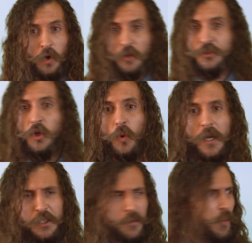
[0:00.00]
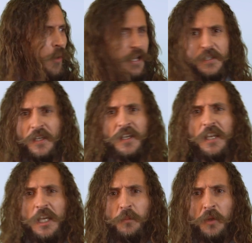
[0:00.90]
We're also quick to point
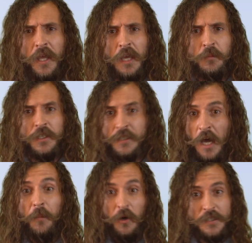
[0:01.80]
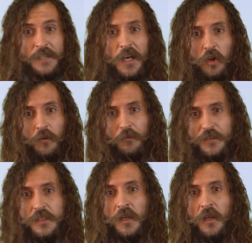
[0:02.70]
and blame to stop
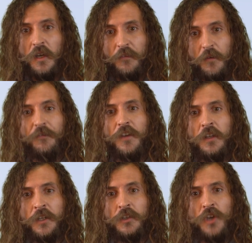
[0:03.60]
ourselves from feeling